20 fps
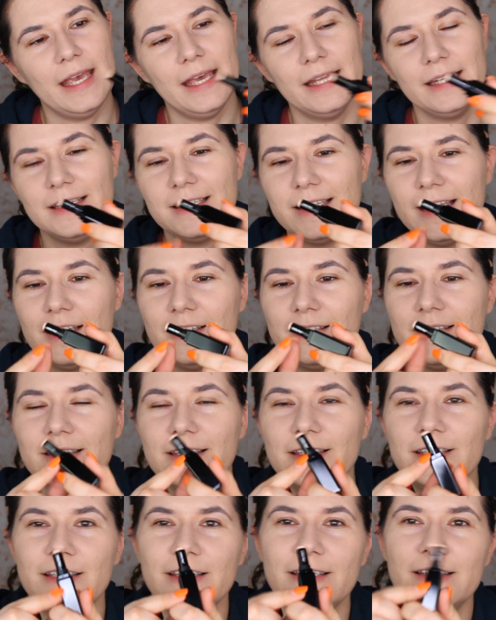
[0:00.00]
and it
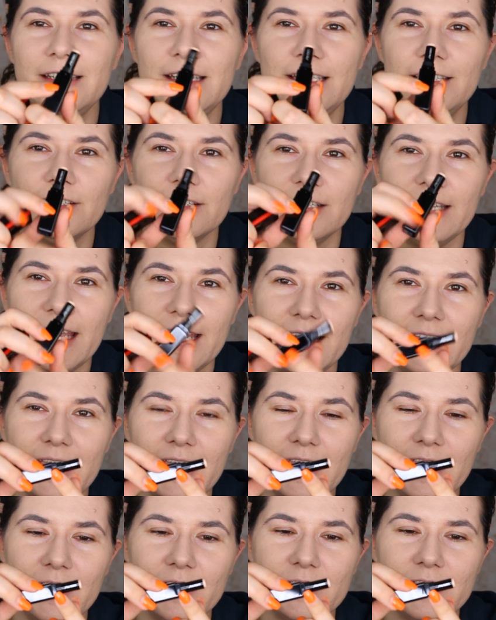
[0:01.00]
says the detail
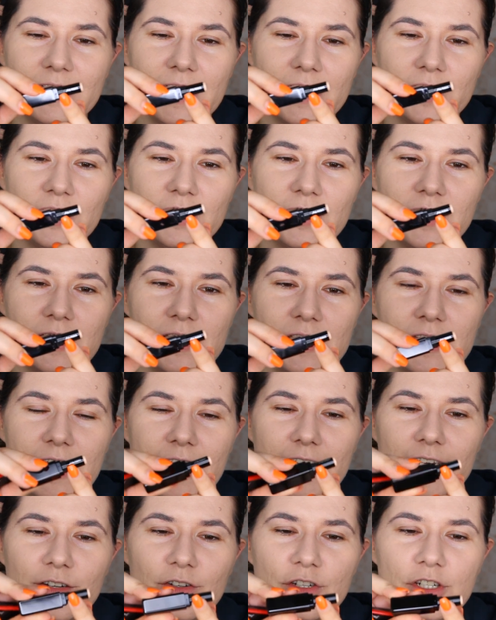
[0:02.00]
here it says
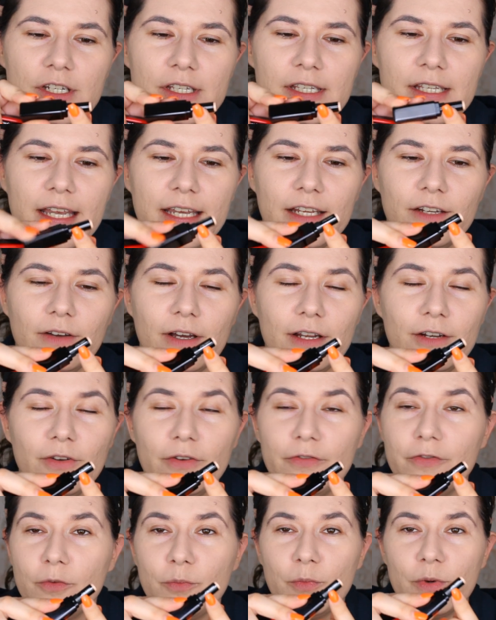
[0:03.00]
Shiseido Shiseido I don't
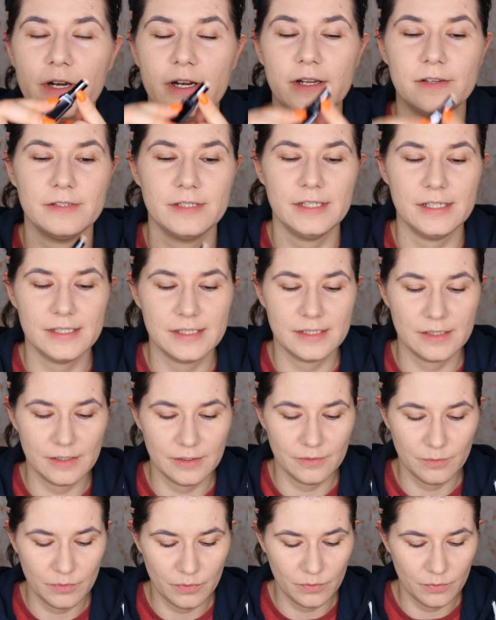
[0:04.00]
know if I pronounce this
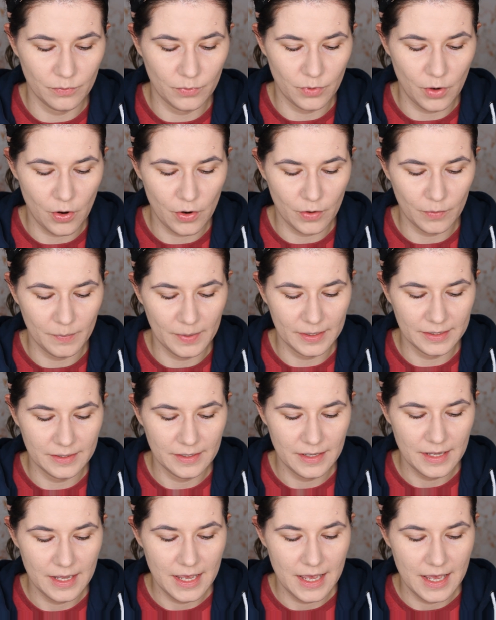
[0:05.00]
wrong but
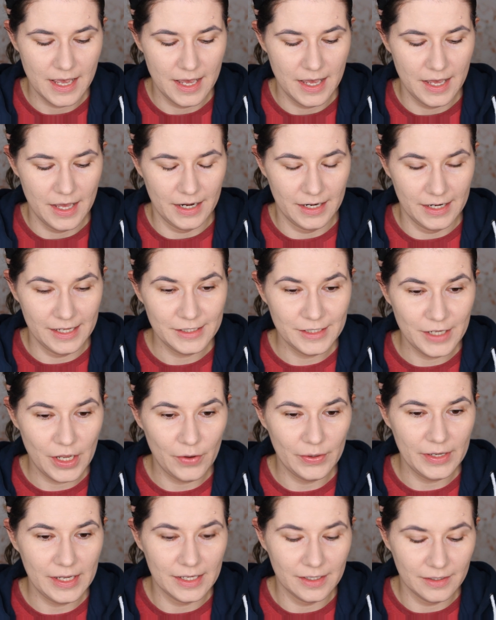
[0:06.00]
let's
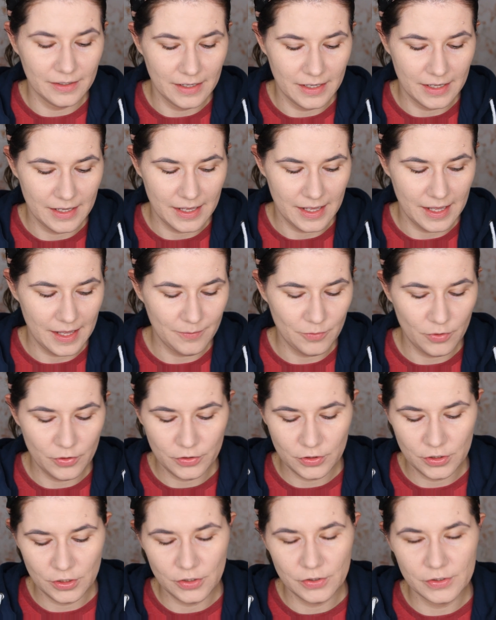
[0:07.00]
go in I'm
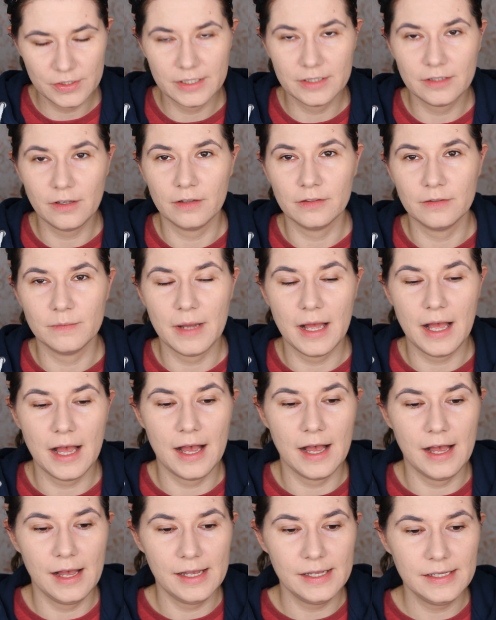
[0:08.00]
going to use it under my
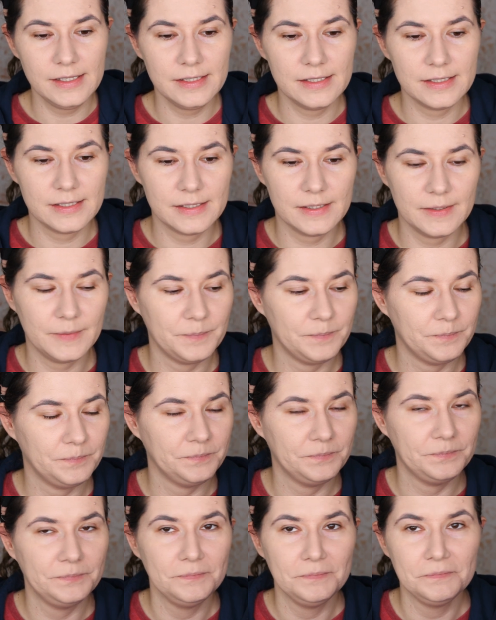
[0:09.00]
eyes
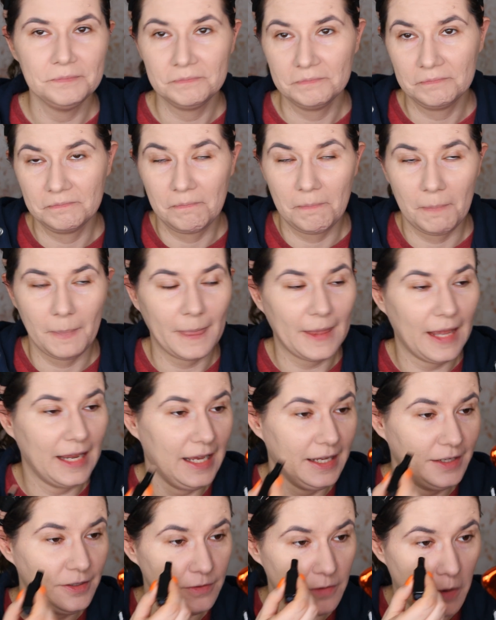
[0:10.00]

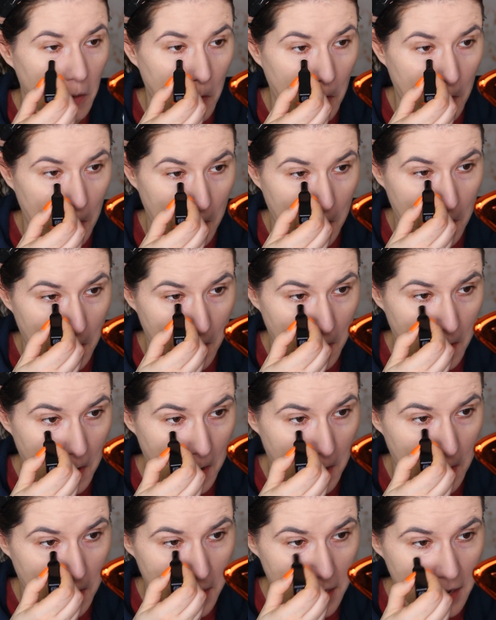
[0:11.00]
I don't know
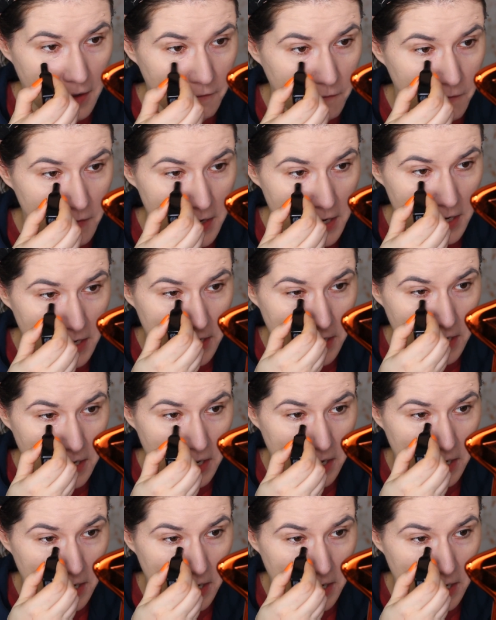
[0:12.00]
I feel like